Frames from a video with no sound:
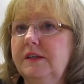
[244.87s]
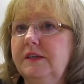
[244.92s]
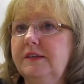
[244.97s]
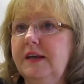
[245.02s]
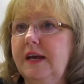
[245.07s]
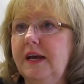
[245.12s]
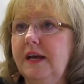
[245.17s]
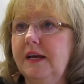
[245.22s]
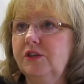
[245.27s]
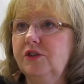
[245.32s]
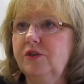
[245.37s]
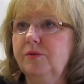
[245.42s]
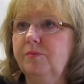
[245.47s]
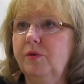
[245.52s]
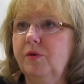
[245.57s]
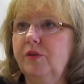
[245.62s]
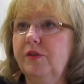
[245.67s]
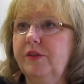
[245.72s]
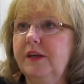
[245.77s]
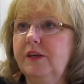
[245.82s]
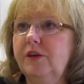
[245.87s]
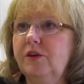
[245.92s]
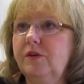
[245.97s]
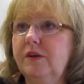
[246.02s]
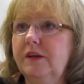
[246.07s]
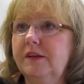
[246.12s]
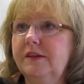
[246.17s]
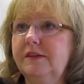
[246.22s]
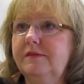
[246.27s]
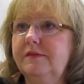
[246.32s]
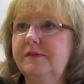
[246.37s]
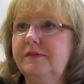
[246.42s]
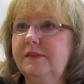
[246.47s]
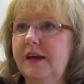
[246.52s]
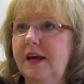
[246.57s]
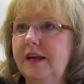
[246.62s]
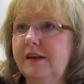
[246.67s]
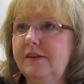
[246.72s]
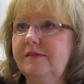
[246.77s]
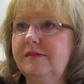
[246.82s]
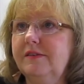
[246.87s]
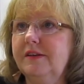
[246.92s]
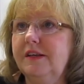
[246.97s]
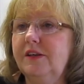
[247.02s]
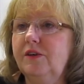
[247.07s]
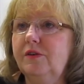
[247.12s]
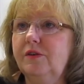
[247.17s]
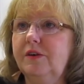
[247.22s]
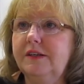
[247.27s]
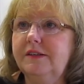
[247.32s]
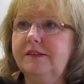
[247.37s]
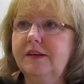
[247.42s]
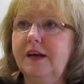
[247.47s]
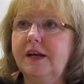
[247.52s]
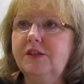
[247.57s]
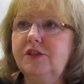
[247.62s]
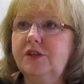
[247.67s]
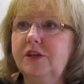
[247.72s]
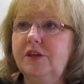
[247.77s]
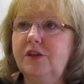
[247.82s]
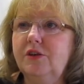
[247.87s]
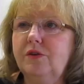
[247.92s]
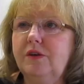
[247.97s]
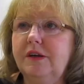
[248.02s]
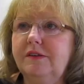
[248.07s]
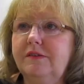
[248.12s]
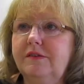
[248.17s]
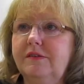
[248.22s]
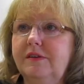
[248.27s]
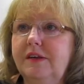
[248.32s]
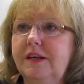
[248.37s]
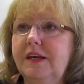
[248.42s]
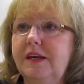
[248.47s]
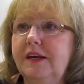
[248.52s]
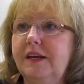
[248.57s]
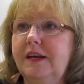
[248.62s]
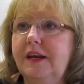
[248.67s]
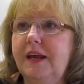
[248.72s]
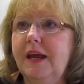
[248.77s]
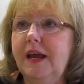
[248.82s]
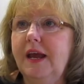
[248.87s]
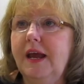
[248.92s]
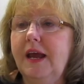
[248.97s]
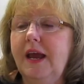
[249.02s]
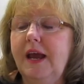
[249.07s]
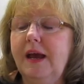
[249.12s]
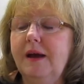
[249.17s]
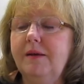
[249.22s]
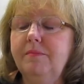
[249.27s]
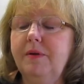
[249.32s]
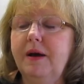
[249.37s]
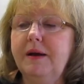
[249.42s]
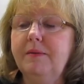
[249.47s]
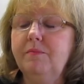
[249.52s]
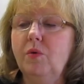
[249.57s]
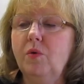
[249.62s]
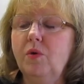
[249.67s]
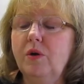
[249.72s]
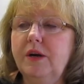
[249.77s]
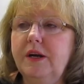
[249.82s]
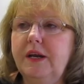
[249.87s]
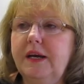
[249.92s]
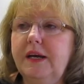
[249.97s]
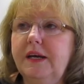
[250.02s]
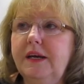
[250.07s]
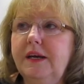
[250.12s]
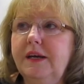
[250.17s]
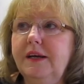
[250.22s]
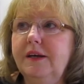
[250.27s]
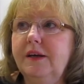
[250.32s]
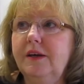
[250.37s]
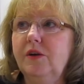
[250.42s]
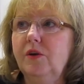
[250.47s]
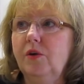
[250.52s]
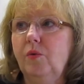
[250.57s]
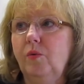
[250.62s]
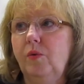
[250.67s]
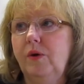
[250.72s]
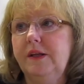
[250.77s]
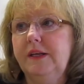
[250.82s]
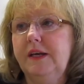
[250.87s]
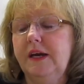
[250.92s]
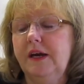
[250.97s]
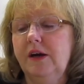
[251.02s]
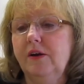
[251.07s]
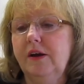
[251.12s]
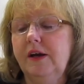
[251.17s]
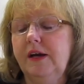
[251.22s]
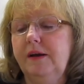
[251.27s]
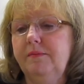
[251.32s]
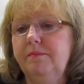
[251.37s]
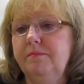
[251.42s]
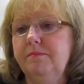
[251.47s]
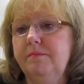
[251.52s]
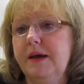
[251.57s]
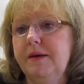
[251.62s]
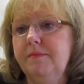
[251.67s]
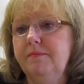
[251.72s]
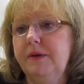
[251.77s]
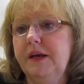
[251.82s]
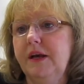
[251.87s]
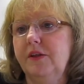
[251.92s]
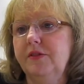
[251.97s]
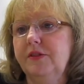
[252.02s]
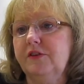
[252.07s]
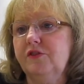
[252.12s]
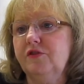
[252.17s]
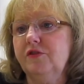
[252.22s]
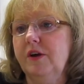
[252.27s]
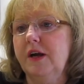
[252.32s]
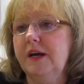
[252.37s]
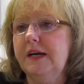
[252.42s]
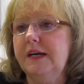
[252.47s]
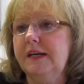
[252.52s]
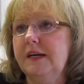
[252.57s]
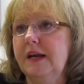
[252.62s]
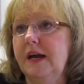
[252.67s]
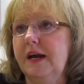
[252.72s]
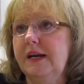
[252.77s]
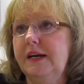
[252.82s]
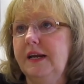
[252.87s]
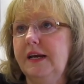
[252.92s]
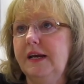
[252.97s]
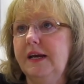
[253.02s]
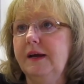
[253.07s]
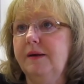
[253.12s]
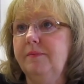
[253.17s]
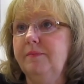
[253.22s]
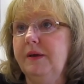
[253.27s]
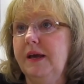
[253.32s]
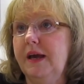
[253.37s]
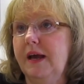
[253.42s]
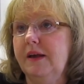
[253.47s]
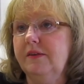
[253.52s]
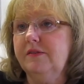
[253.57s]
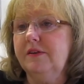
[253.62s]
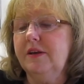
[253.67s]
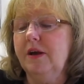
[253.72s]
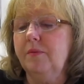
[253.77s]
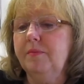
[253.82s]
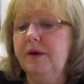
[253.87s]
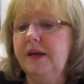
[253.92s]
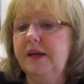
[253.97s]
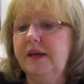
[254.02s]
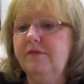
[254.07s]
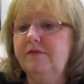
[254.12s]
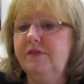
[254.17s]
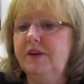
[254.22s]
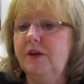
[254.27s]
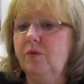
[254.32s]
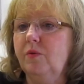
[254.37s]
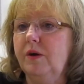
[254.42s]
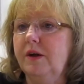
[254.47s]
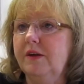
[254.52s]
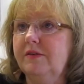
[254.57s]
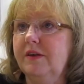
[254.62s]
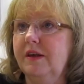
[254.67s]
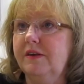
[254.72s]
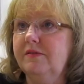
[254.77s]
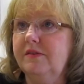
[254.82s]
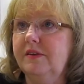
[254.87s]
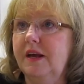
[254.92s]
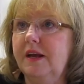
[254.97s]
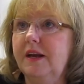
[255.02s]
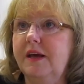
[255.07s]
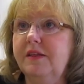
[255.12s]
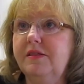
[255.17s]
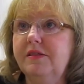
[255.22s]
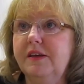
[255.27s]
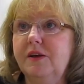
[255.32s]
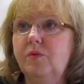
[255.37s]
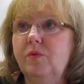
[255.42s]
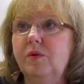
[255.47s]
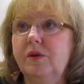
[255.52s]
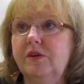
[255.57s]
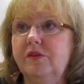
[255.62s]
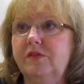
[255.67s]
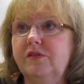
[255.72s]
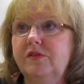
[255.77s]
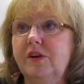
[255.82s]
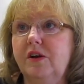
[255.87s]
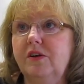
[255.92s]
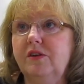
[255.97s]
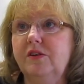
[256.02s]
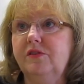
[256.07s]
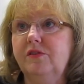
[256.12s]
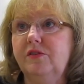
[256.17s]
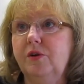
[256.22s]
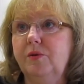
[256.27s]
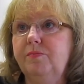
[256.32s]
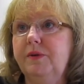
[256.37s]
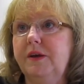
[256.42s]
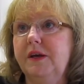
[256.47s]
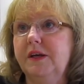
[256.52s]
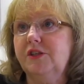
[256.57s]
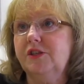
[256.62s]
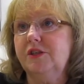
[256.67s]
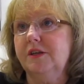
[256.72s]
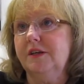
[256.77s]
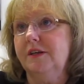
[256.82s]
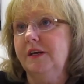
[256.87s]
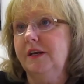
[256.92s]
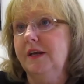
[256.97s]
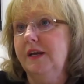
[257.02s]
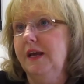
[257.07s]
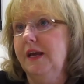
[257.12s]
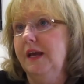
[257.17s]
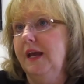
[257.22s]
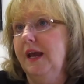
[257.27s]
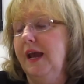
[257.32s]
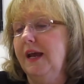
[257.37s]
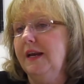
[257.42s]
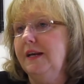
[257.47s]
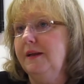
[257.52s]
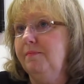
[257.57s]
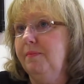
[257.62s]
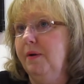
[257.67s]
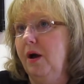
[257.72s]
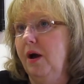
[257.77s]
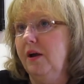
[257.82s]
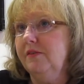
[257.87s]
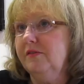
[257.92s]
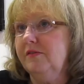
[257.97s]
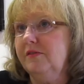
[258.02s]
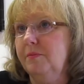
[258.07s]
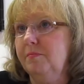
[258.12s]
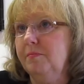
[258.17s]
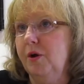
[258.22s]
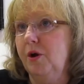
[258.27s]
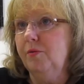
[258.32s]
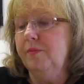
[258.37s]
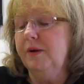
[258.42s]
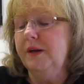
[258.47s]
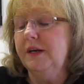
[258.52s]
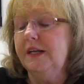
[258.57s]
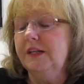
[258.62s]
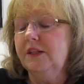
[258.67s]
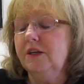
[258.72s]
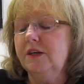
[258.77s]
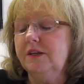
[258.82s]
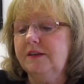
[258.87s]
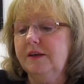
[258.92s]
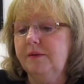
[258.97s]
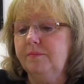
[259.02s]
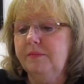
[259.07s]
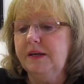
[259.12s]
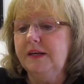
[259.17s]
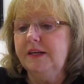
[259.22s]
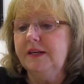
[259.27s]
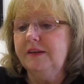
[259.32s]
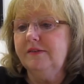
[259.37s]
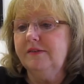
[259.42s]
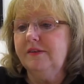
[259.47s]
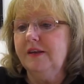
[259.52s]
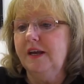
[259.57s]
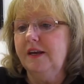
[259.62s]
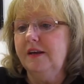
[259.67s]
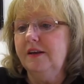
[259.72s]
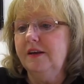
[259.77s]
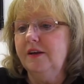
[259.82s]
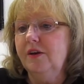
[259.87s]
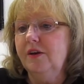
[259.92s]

tangible that you could taste it, you could touch it, you could see it. And by morning, when Gary met me on the truck at 9 a.m., he asked how my evening was. I said, I think we're to start a soup kitchen. And he paused a moment, he looked at me, and he said,